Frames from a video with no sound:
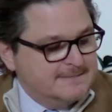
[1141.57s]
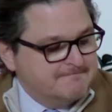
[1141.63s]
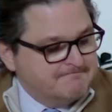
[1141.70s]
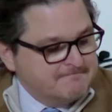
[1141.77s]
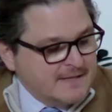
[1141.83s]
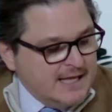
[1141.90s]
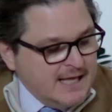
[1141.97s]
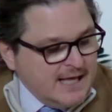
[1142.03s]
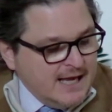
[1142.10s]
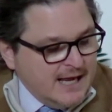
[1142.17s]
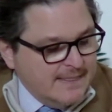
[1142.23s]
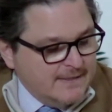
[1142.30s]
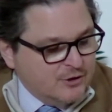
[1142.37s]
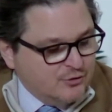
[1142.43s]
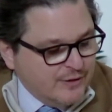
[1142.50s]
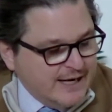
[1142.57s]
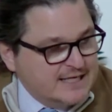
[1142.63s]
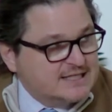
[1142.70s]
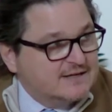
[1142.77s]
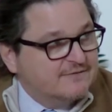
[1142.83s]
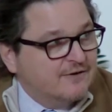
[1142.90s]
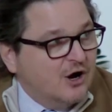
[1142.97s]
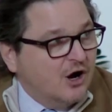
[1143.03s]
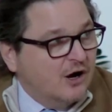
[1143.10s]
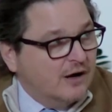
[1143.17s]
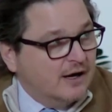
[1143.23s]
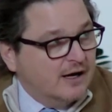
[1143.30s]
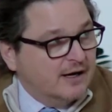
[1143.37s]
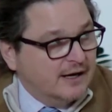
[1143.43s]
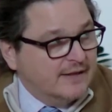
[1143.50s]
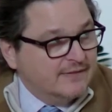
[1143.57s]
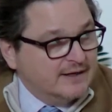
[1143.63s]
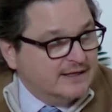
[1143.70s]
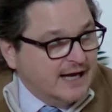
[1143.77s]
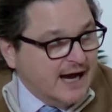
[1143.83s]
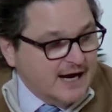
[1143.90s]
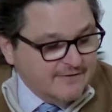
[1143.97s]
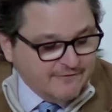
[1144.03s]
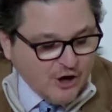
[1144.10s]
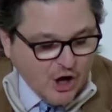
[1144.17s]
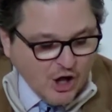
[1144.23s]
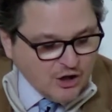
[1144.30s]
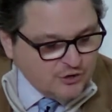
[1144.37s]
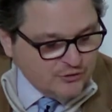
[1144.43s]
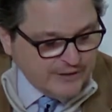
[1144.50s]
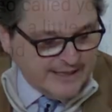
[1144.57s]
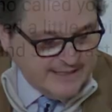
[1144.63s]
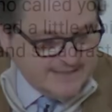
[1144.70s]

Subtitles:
this. And the grace of and the God of all